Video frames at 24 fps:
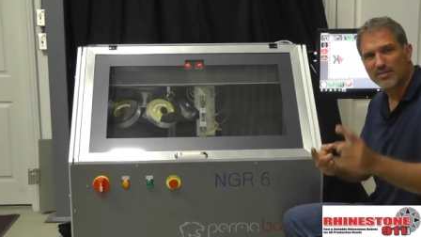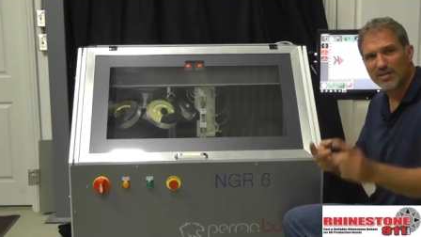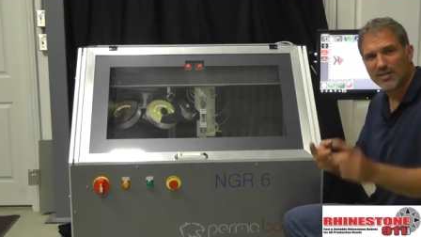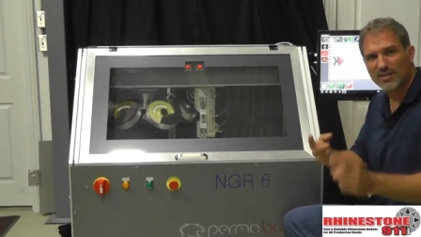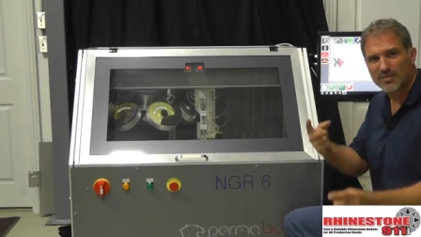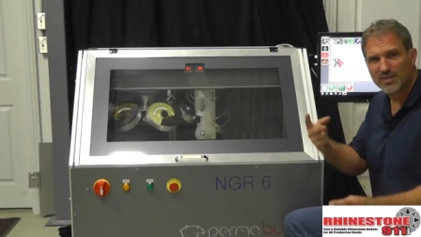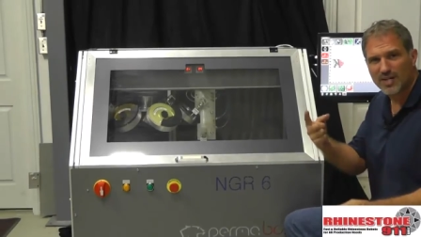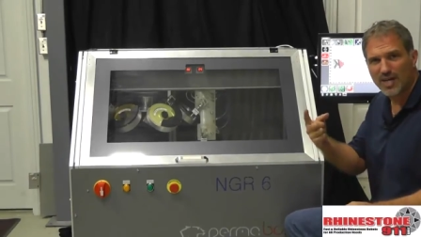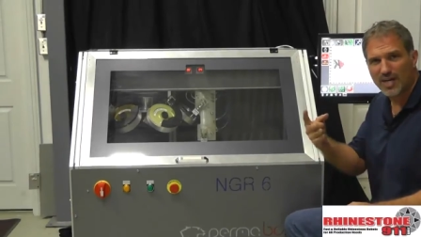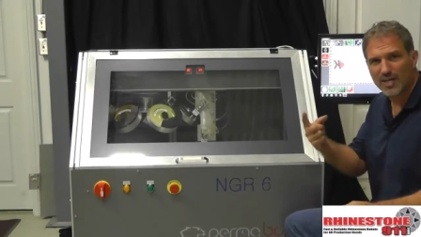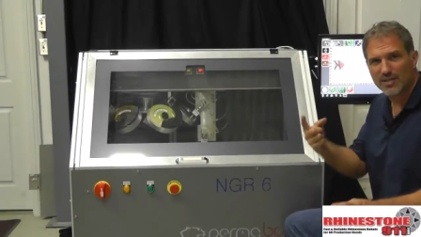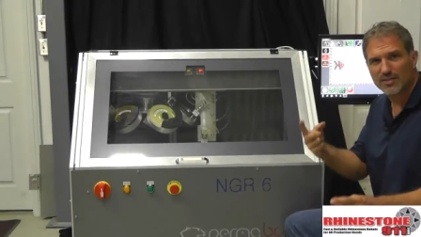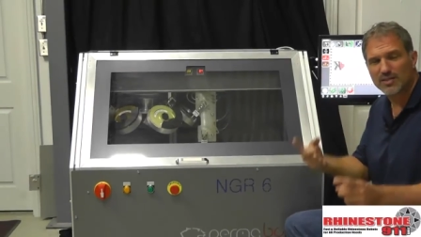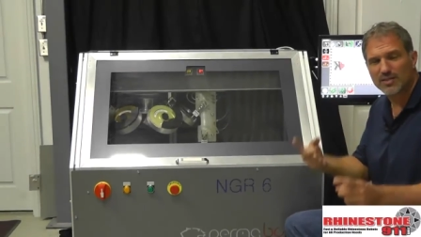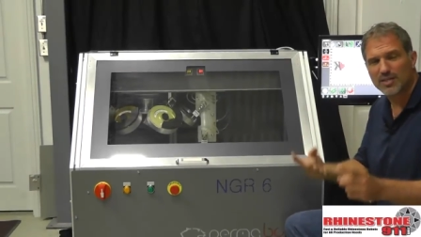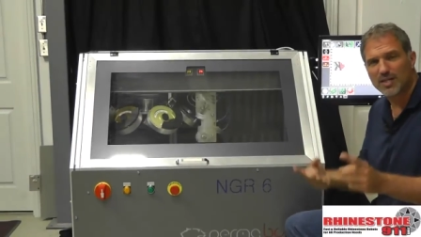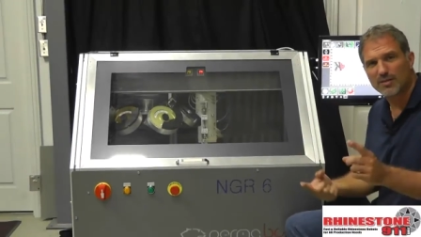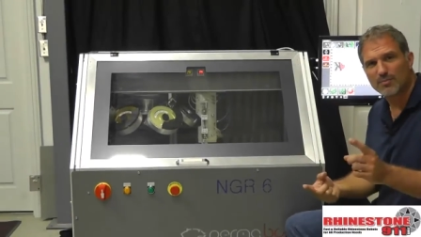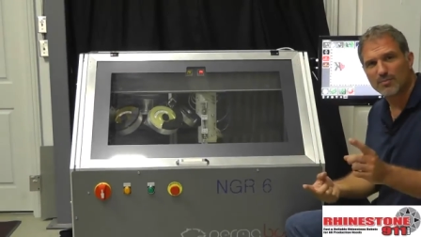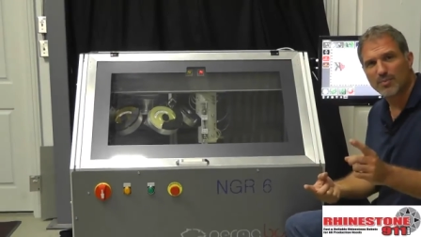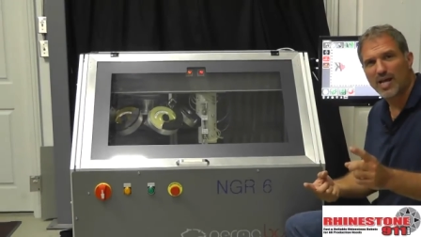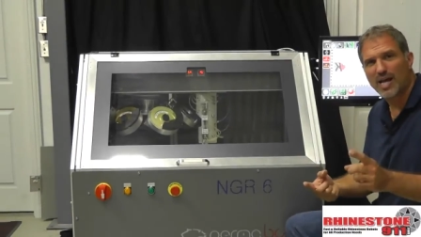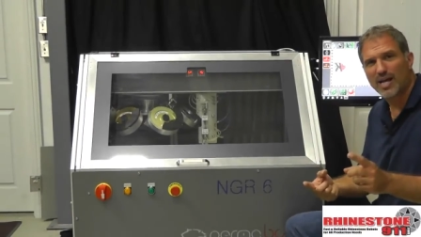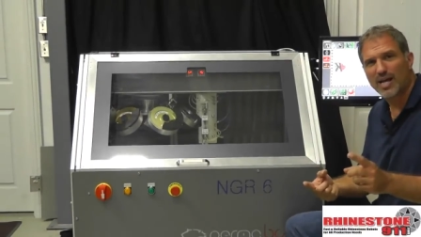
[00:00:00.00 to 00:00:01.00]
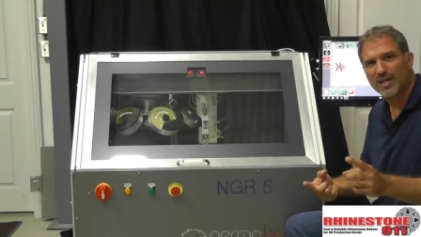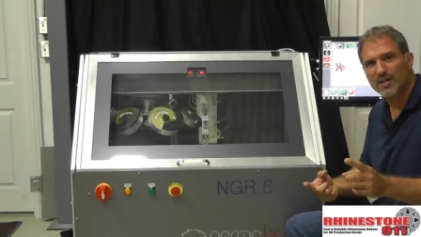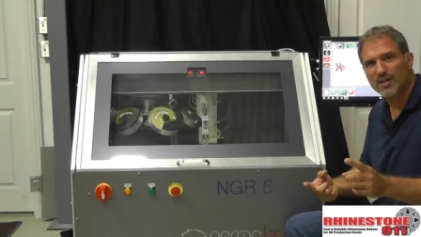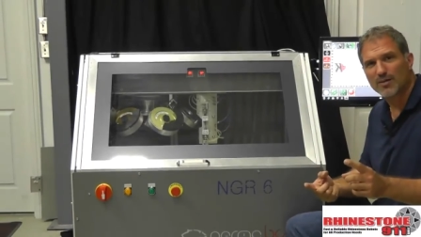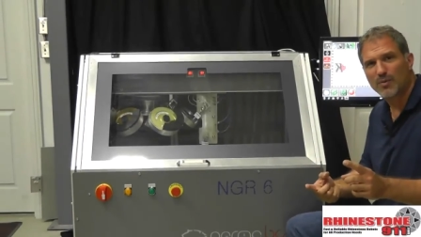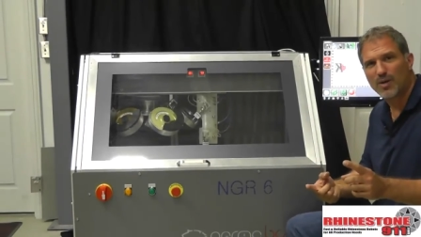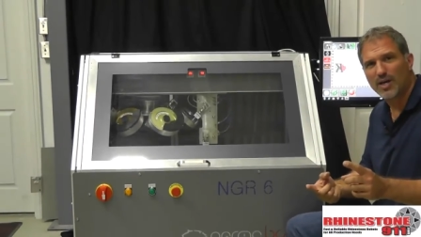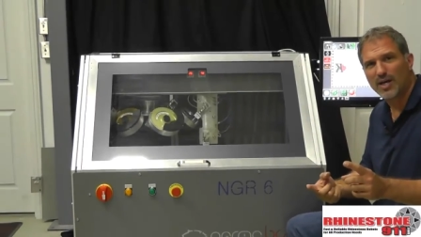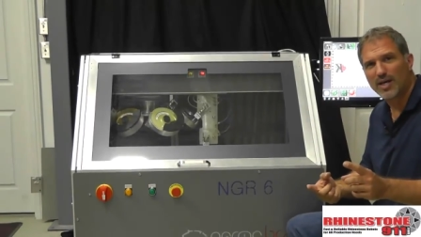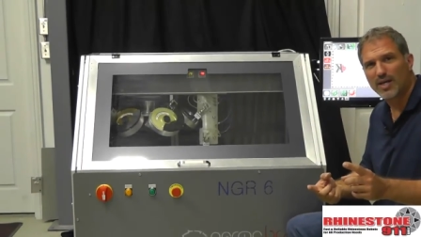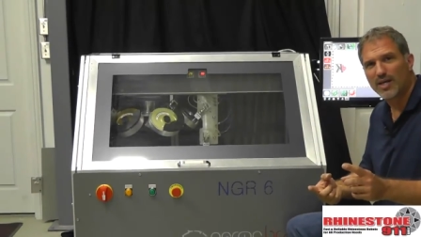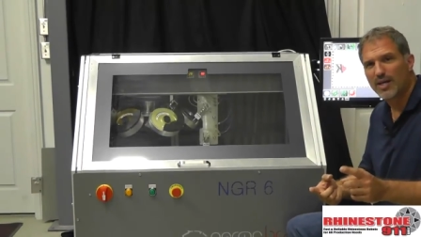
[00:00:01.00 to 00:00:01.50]
you have color, you need black and
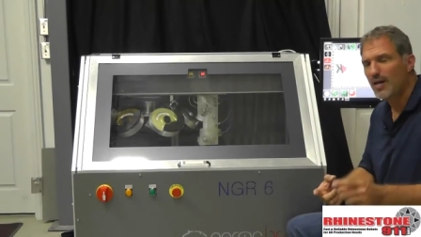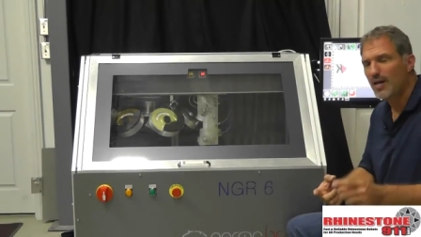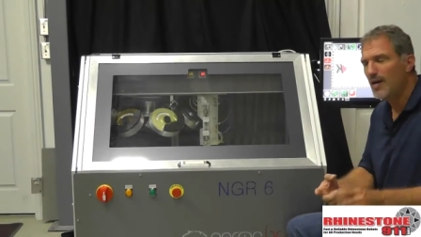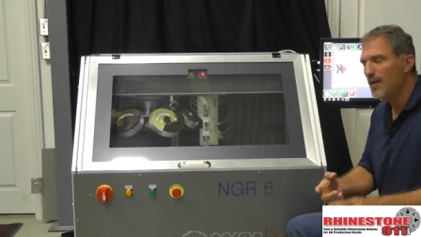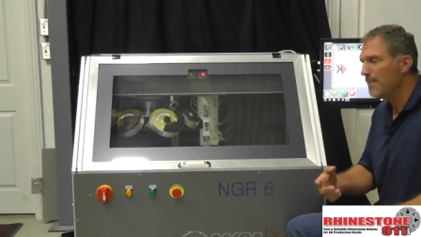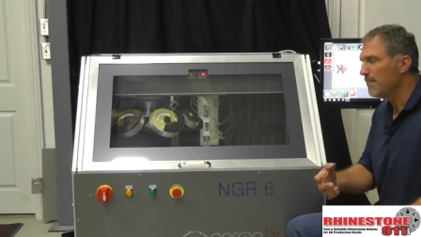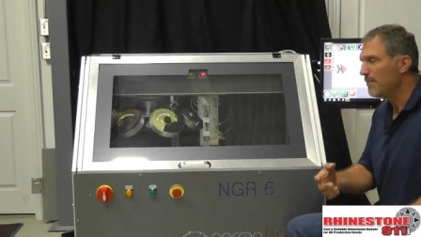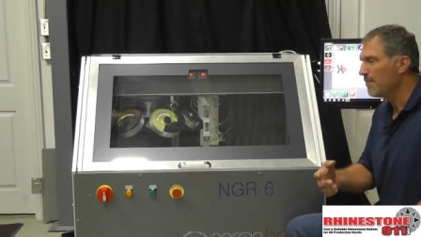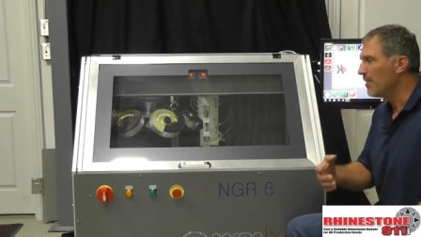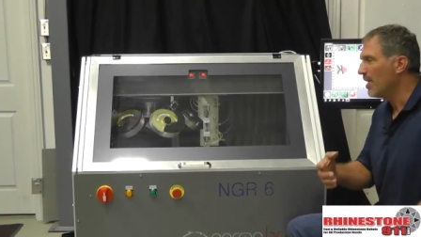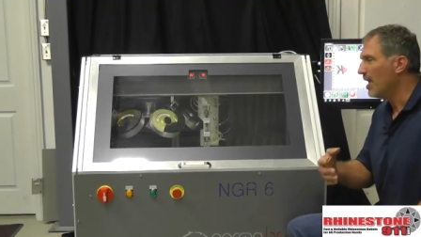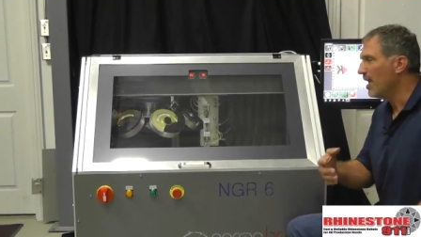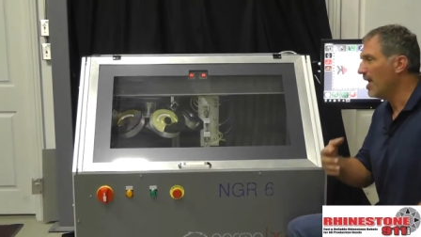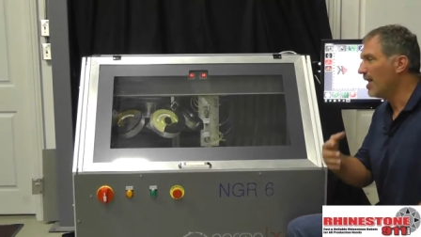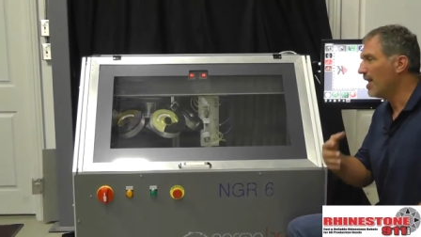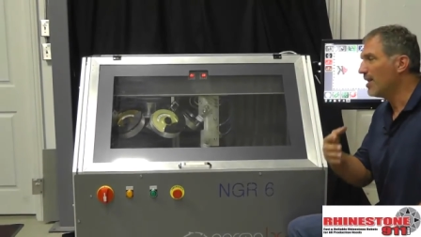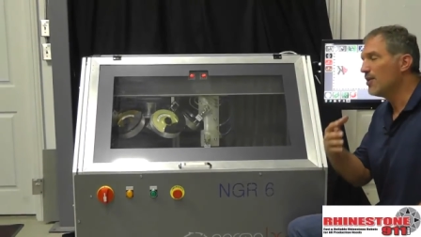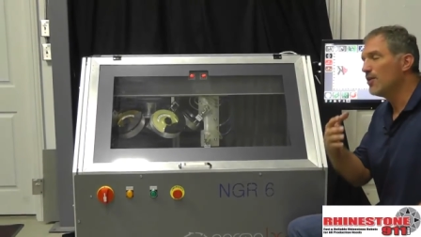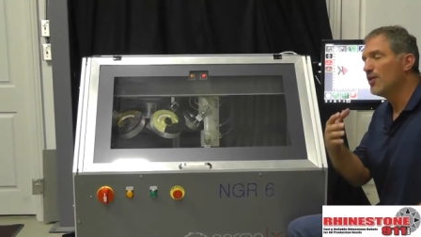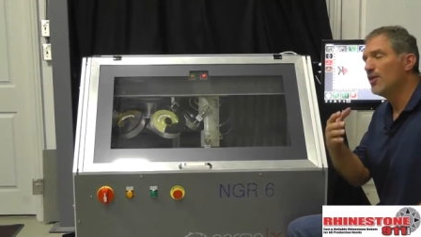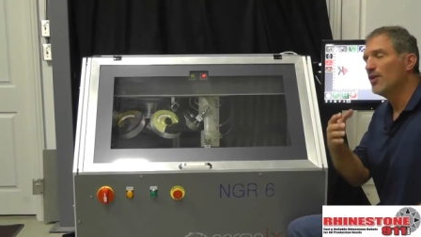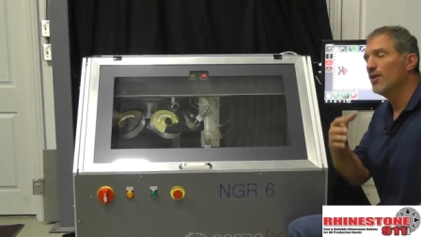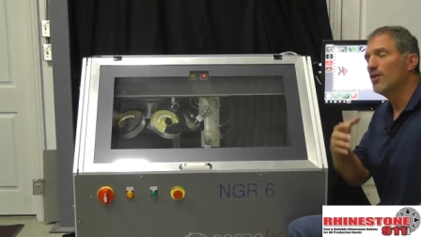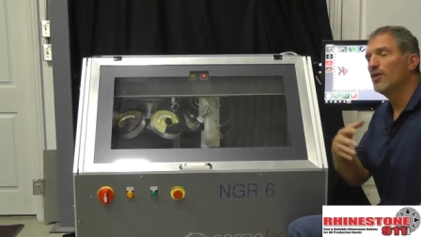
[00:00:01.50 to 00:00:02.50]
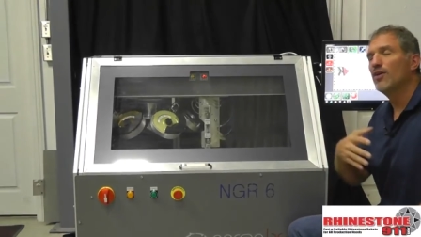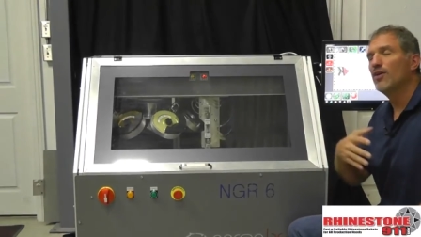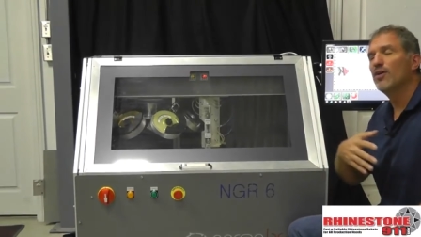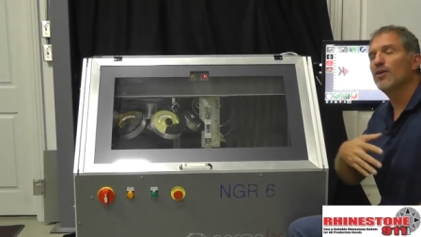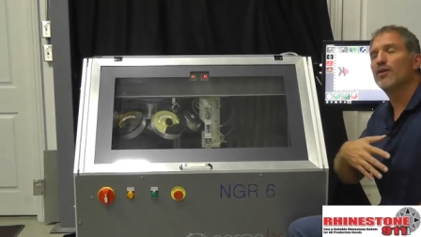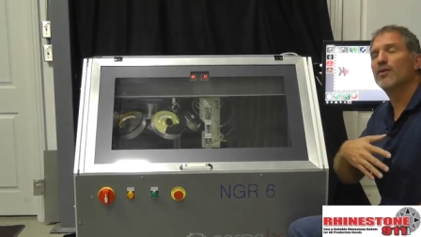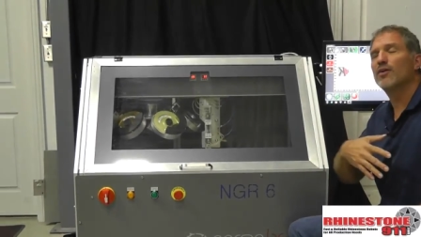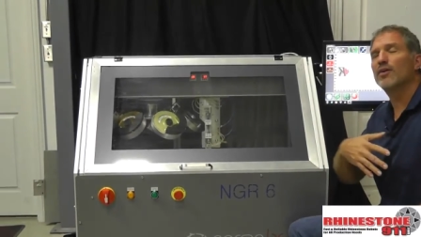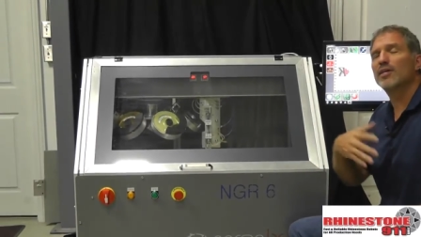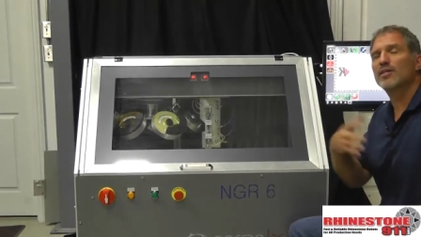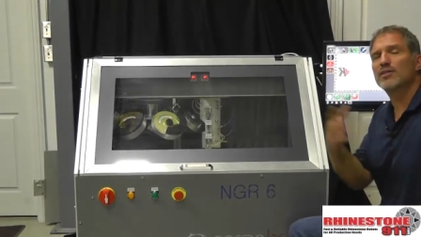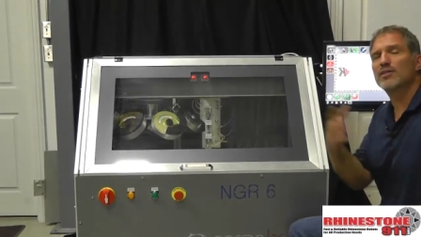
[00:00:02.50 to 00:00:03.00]
white, and
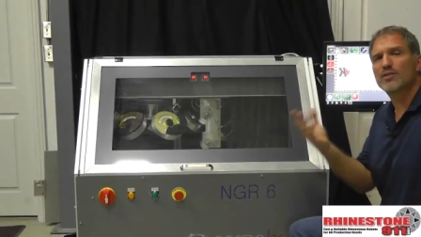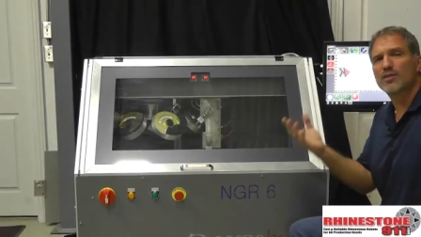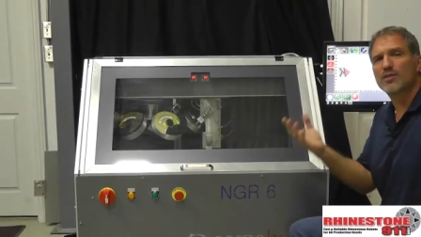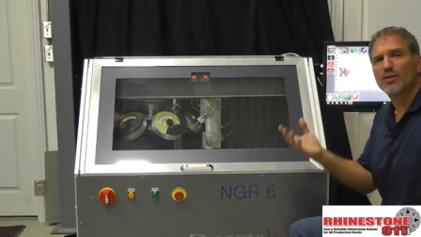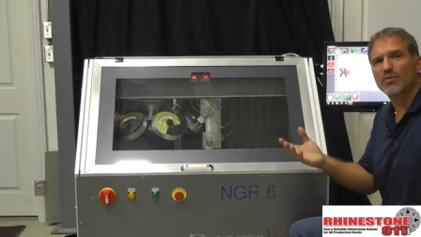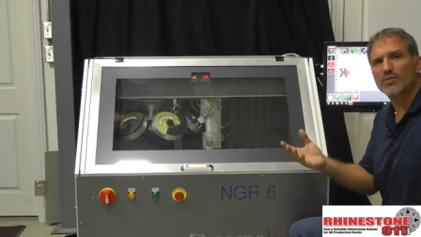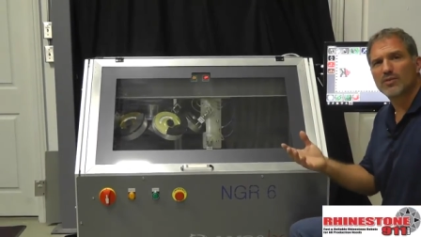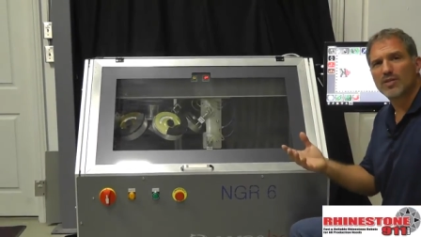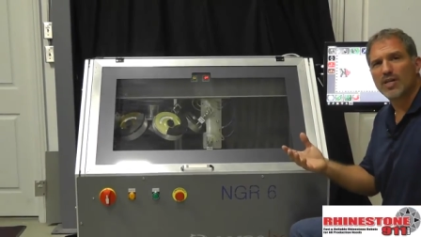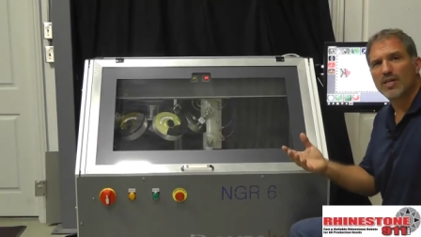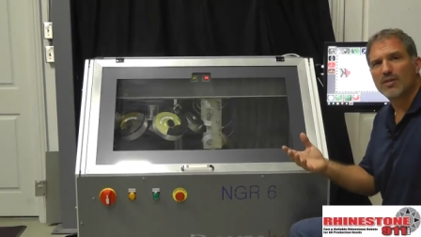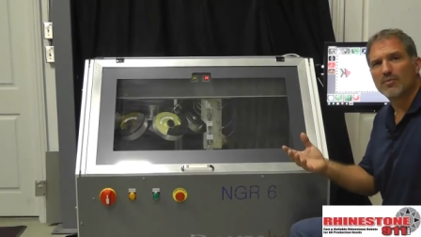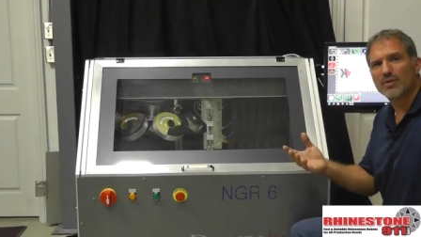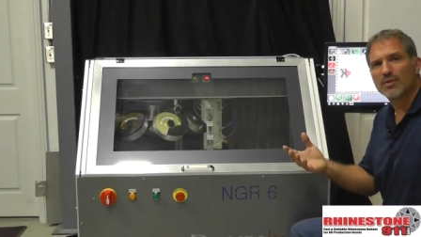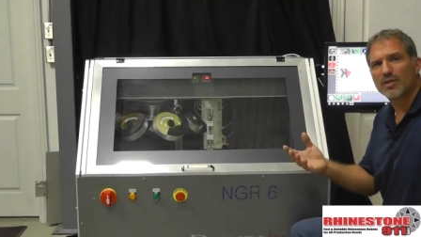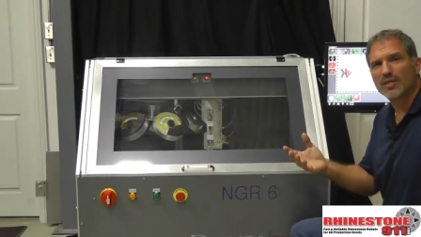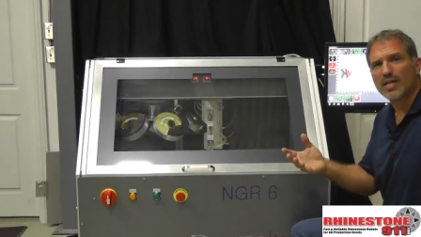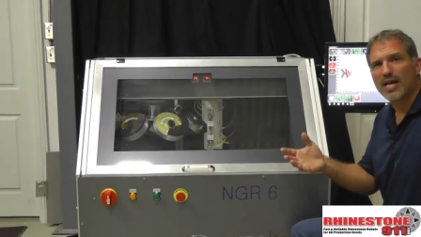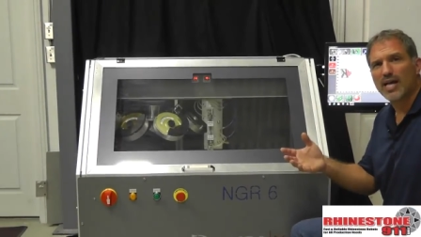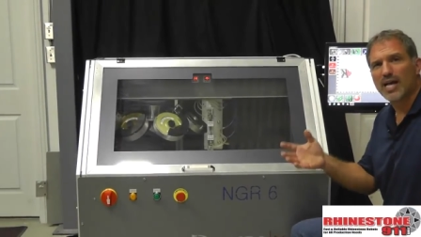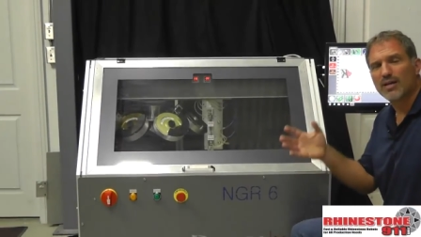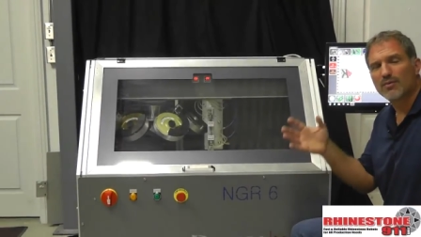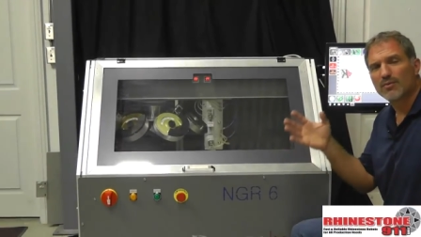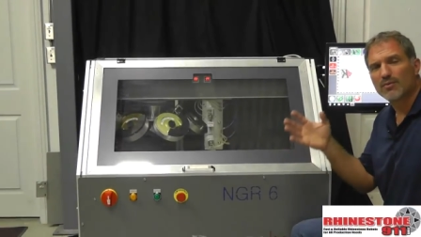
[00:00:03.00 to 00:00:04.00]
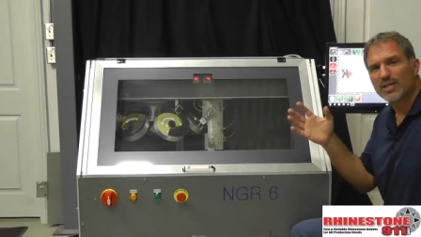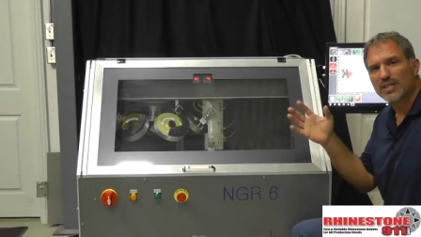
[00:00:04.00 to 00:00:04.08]
you're in so deep with that.